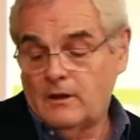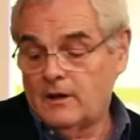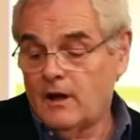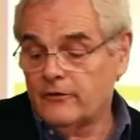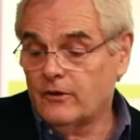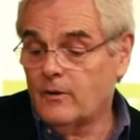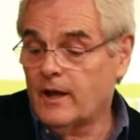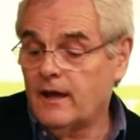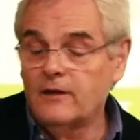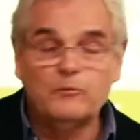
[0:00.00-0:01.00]
It also
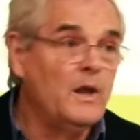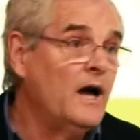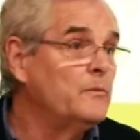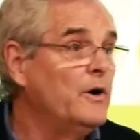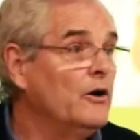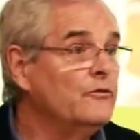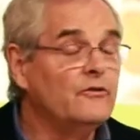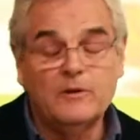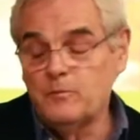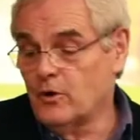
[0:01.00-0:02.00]
has blog
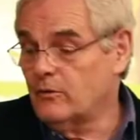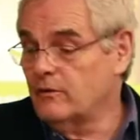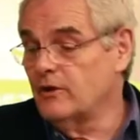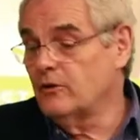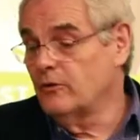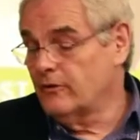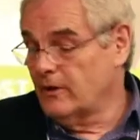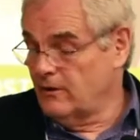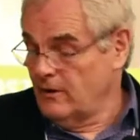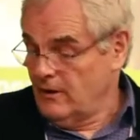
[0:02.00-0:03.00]
posts and book reviews,
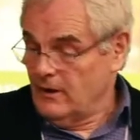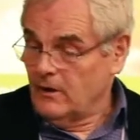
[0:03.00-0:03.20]
and